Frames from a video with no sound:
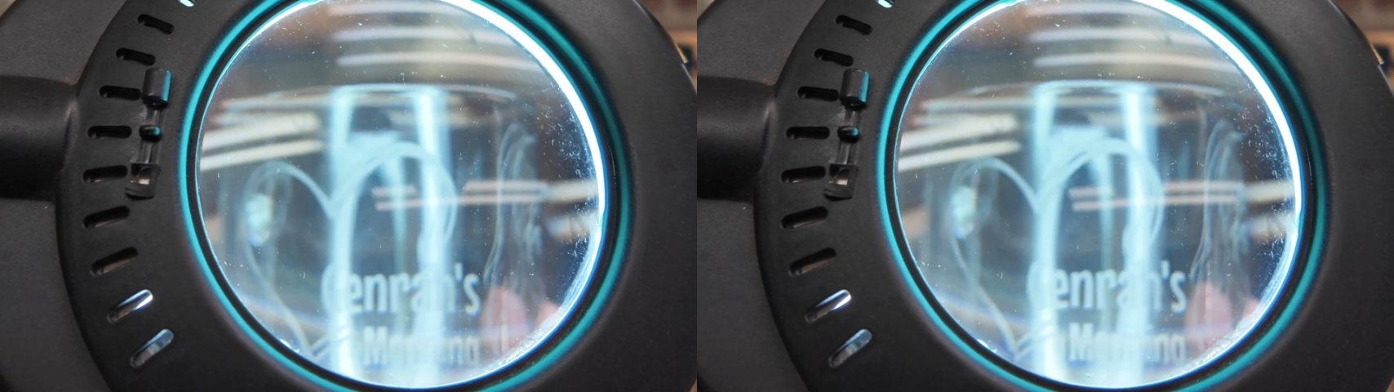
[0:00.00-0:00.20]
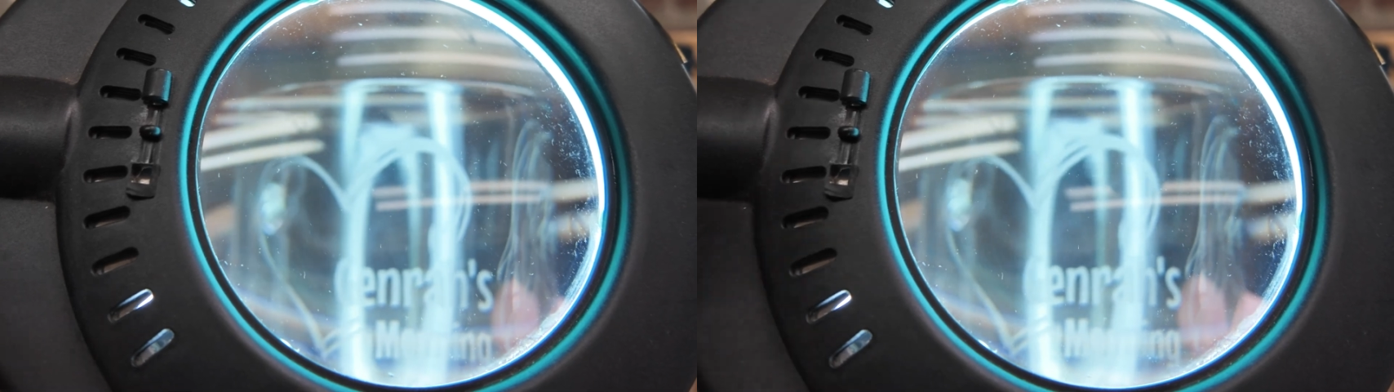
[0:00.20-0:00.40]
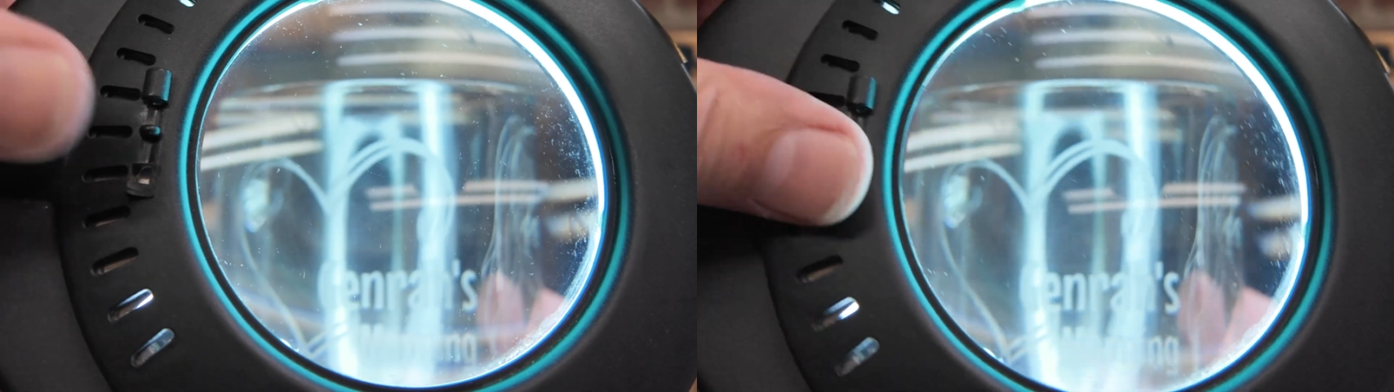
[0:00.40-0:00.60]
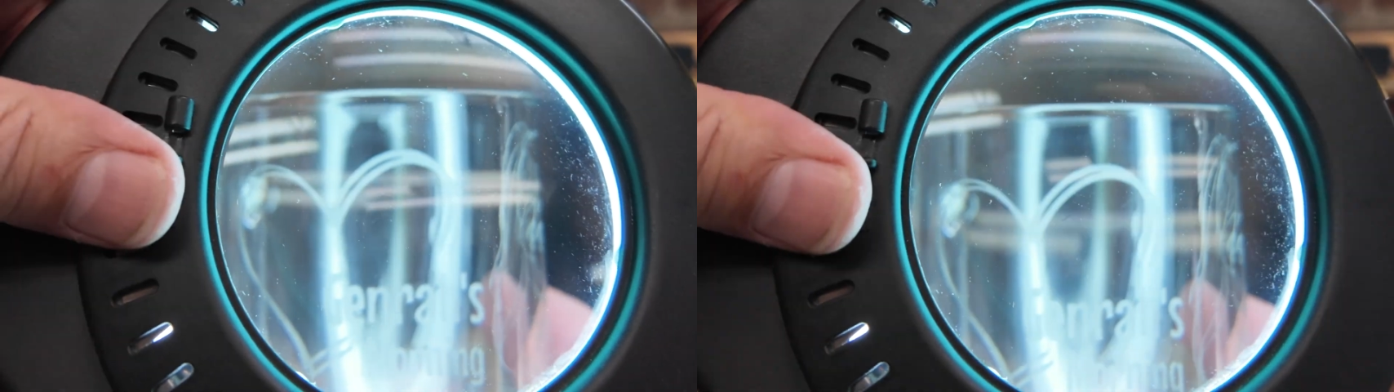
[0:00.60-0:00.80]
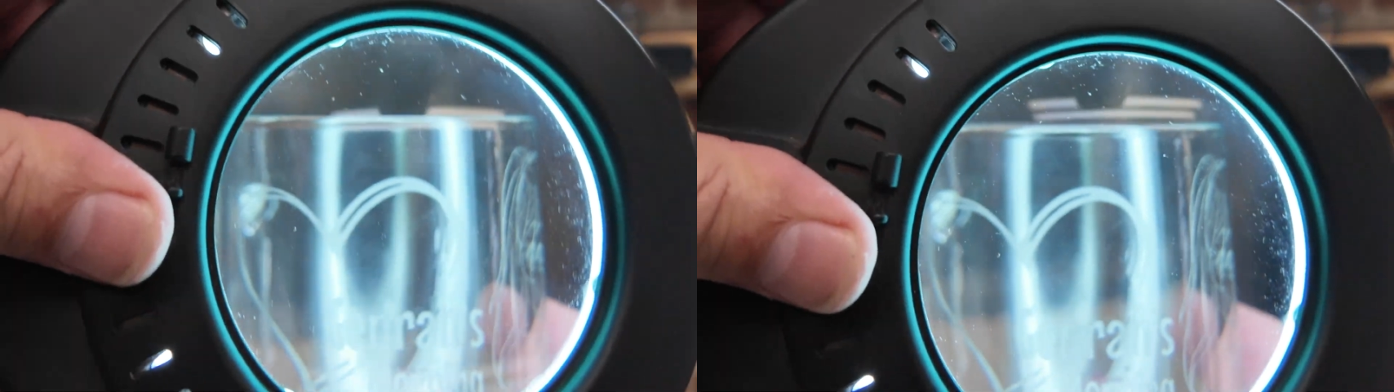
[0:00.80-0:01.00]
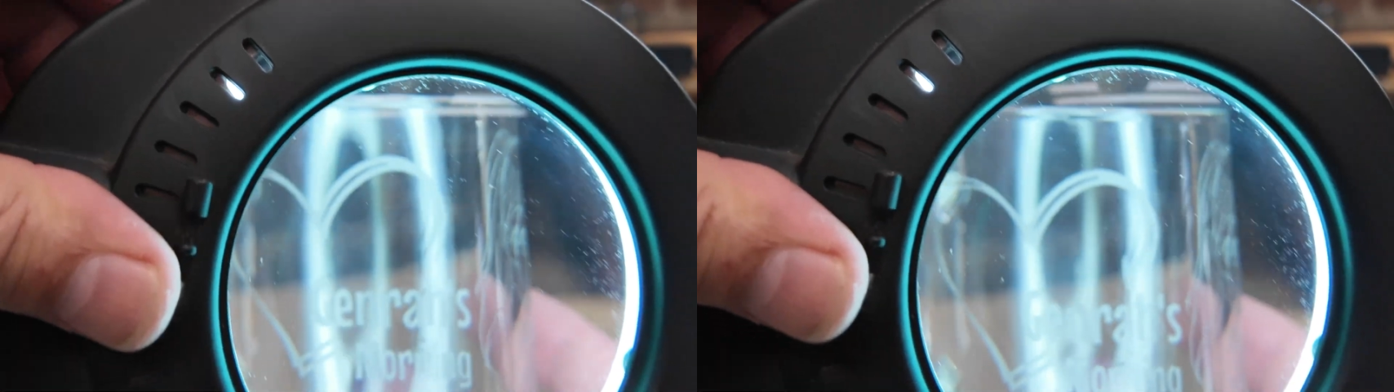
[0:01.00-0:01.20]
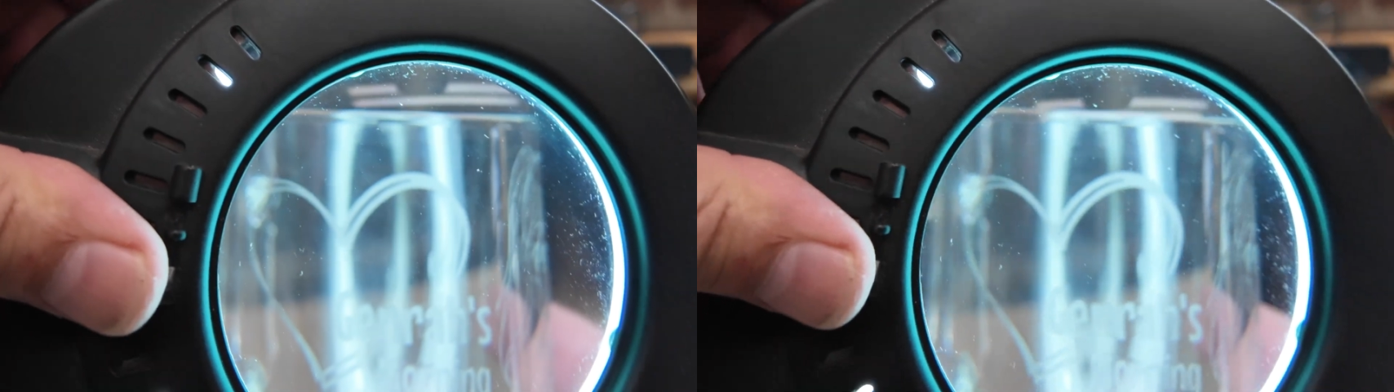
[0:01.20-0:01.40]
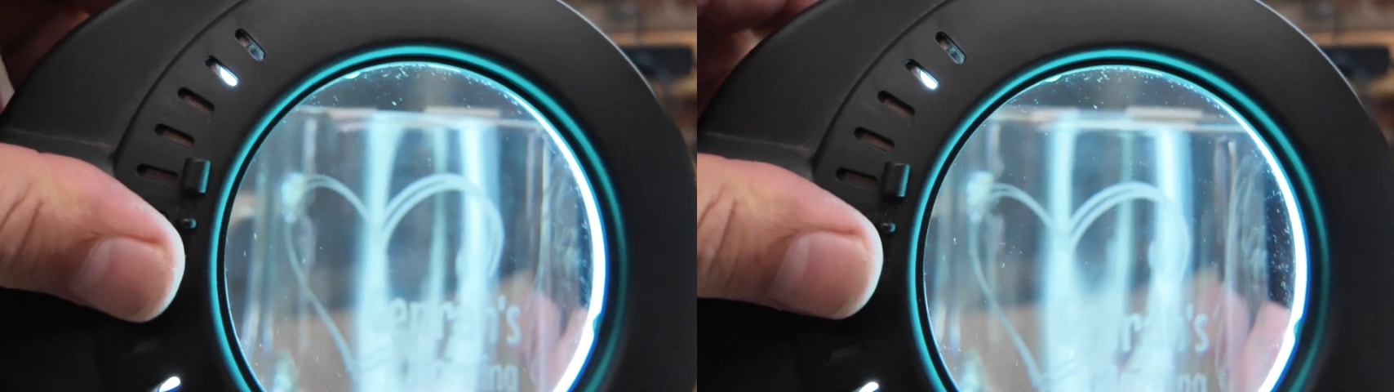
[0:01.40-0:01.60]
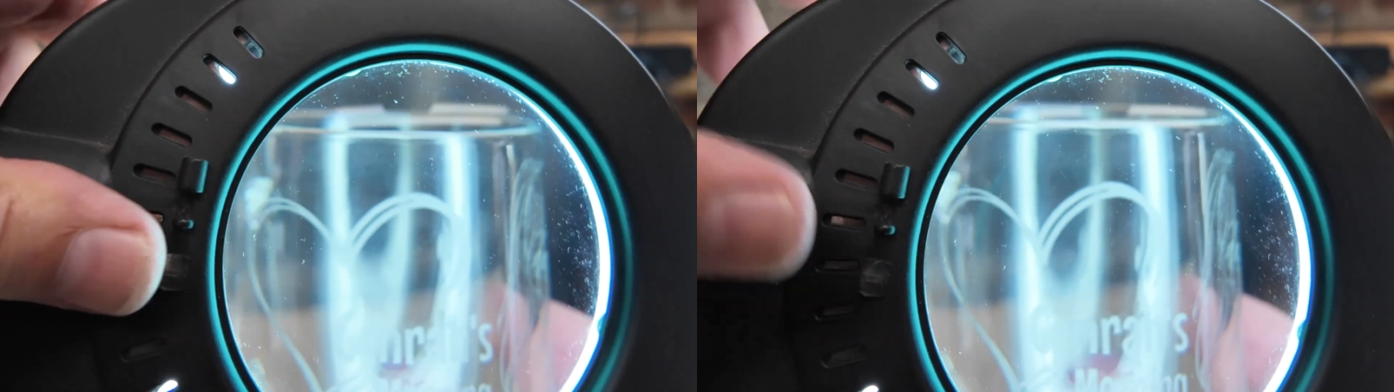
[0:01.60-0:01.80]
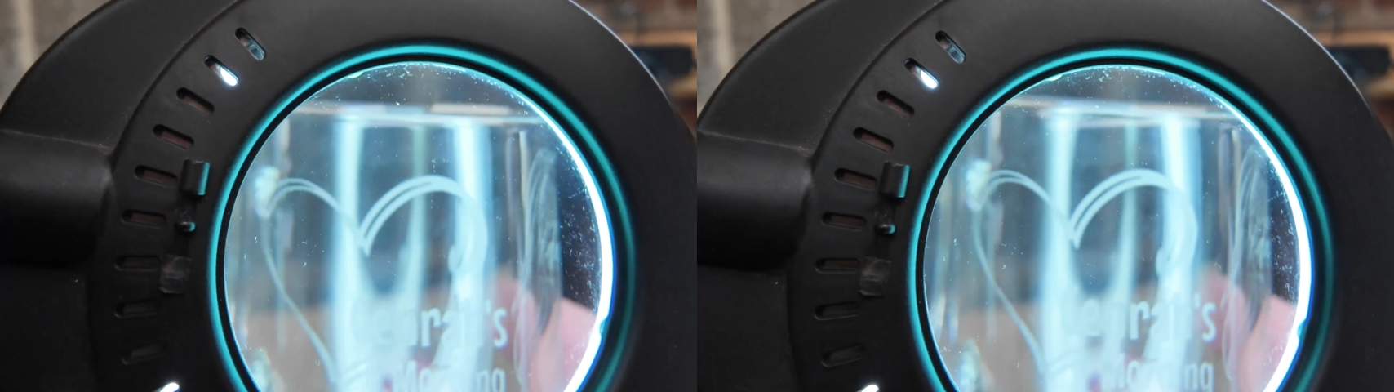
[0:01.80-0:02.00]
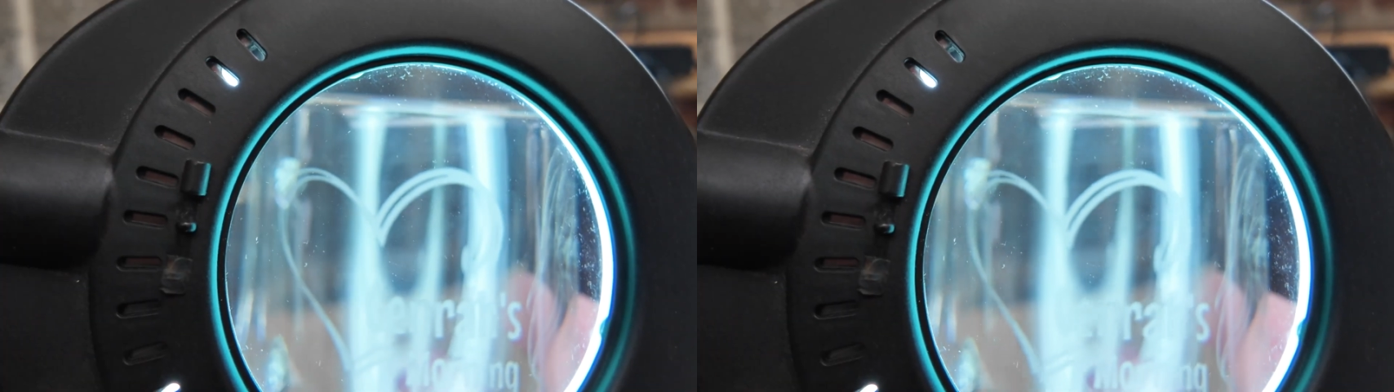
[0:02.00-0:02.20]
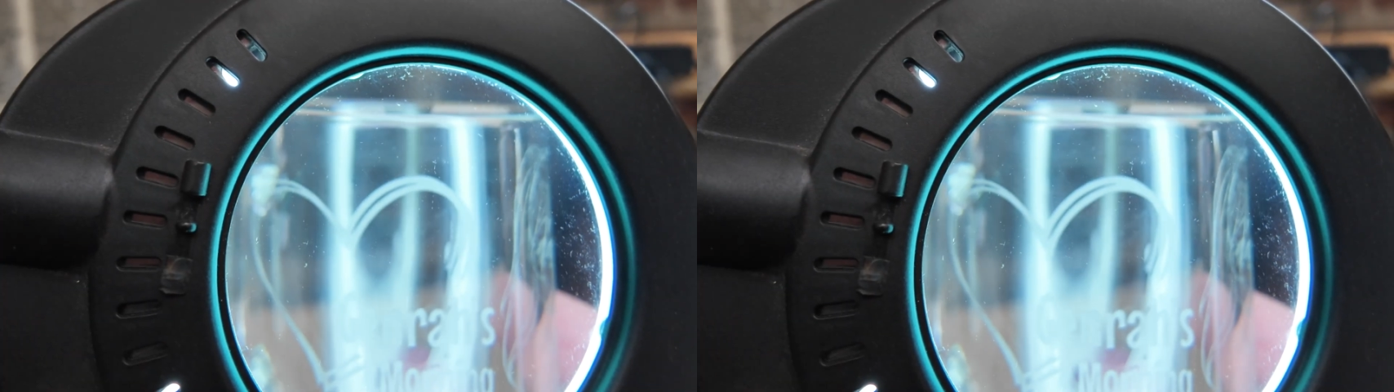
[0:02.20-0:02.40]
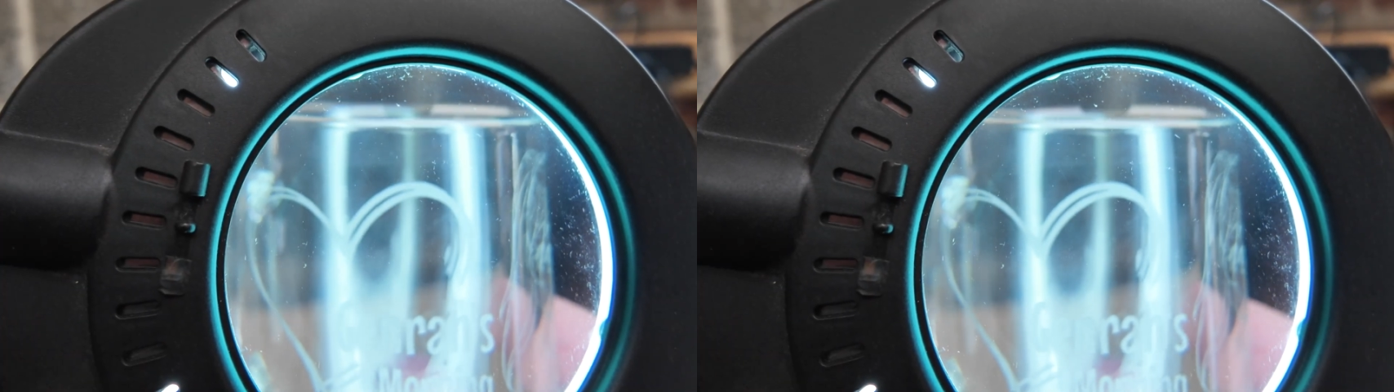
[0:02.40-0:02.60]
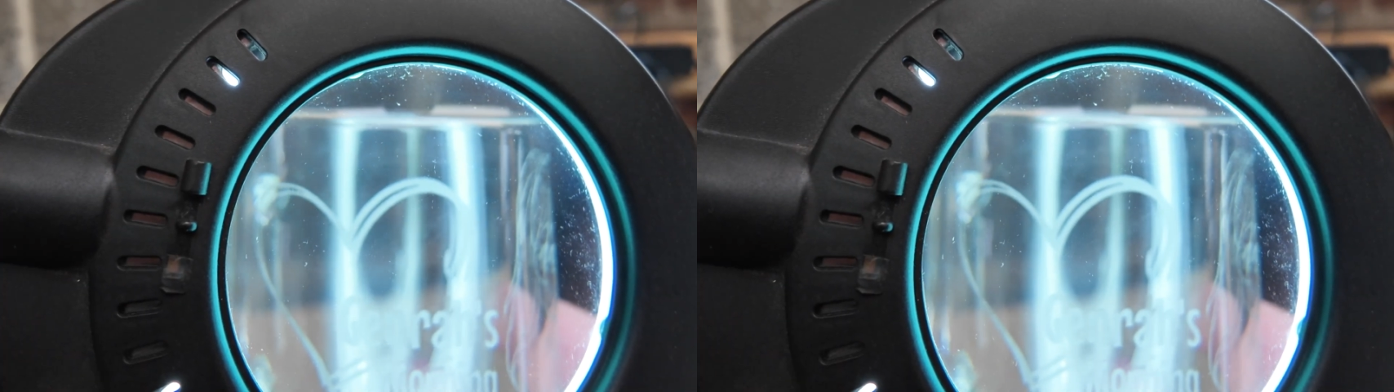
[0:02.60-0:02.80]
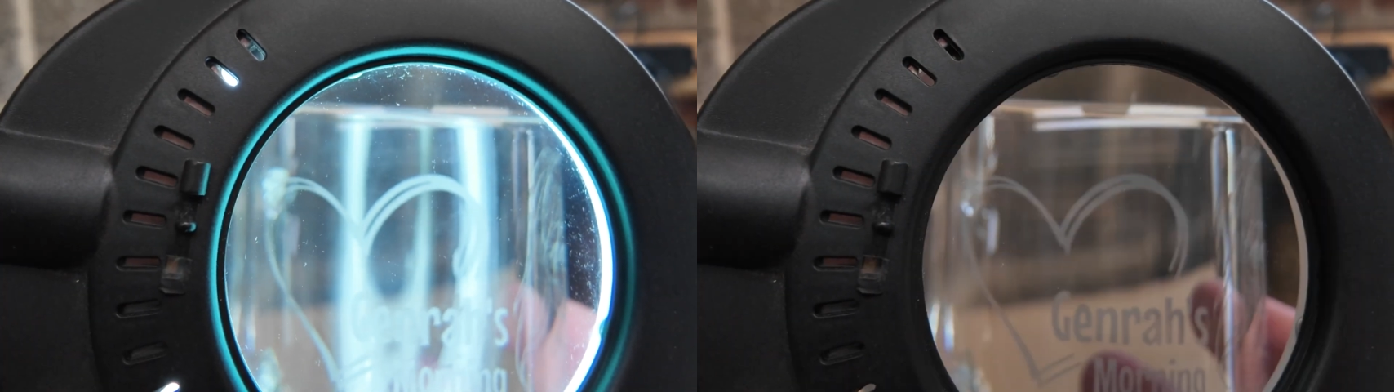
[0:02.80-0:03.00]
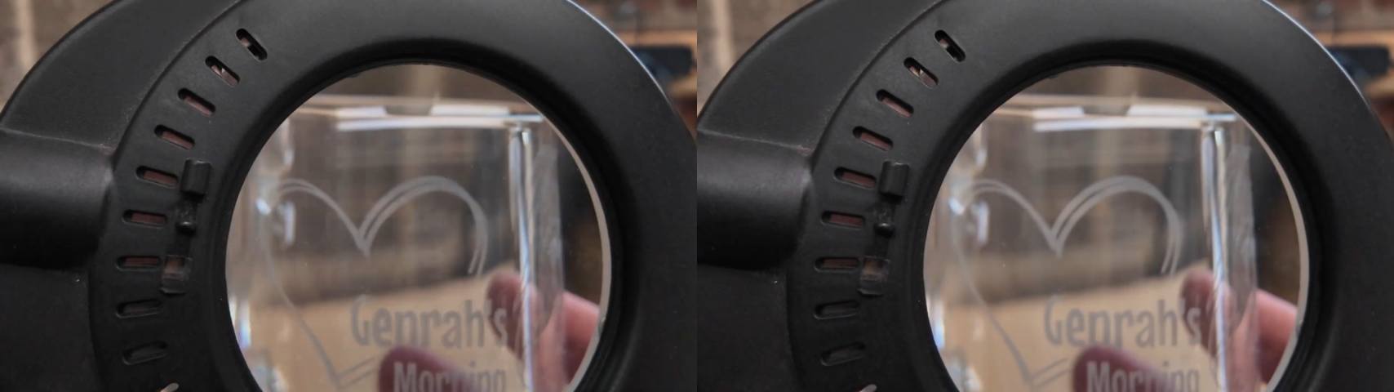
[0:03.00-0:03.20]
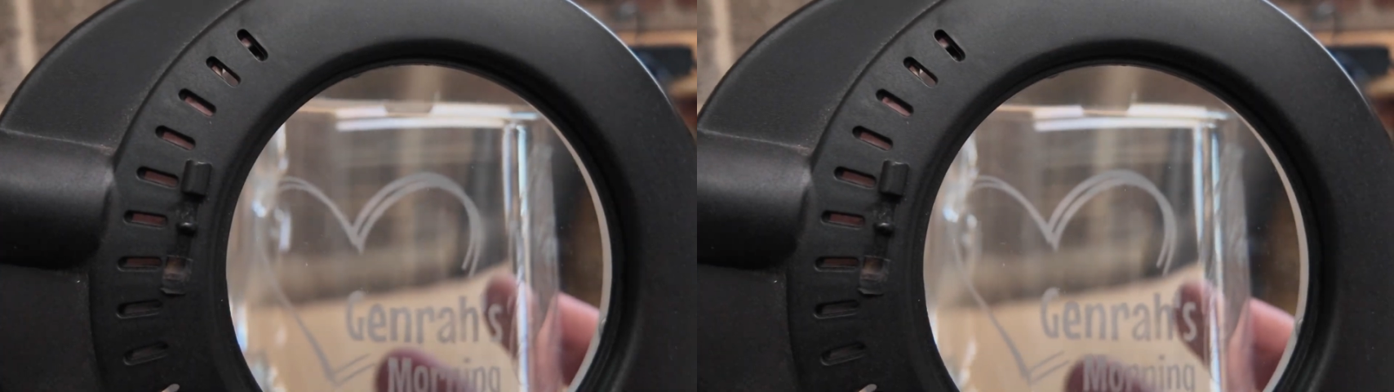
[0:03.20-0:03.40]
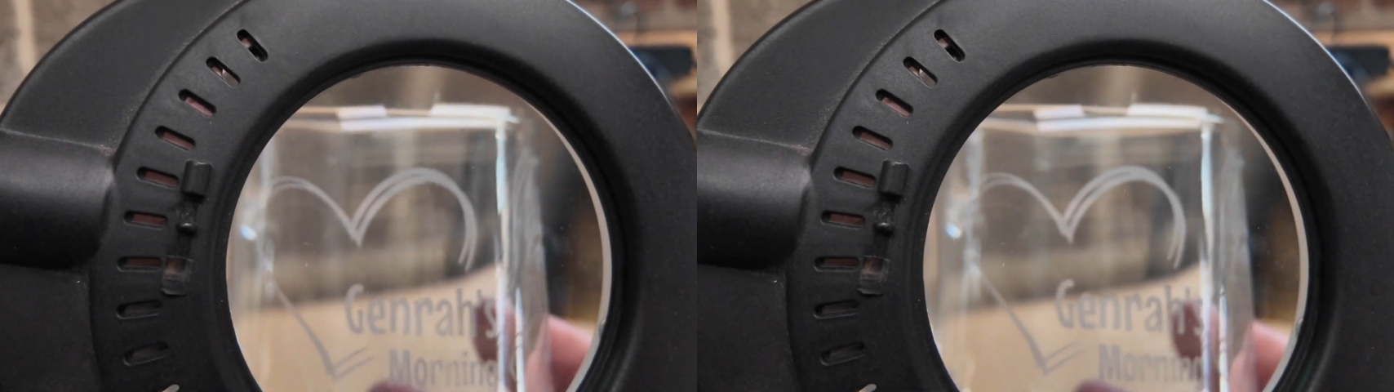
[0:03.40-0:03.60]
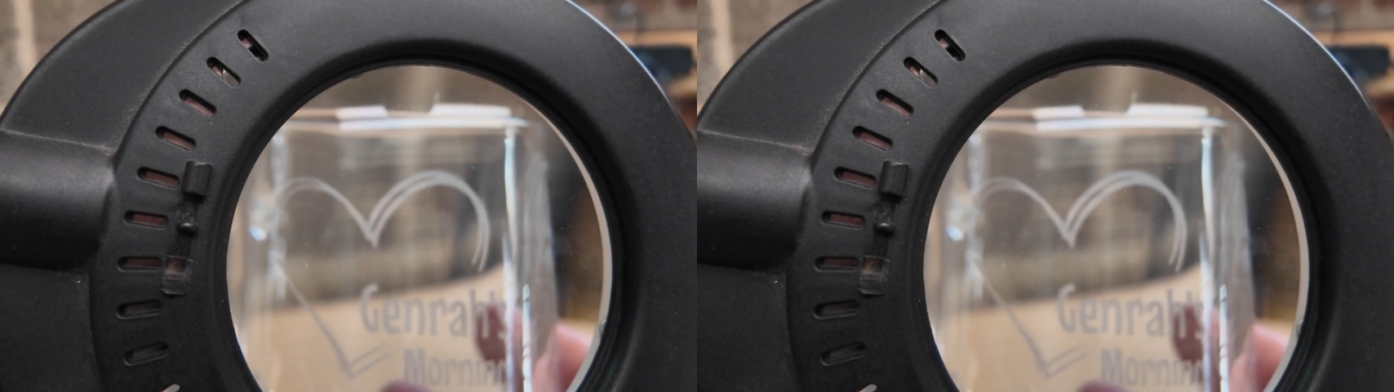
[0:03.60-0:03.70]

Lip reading: [unreadable: no face in view]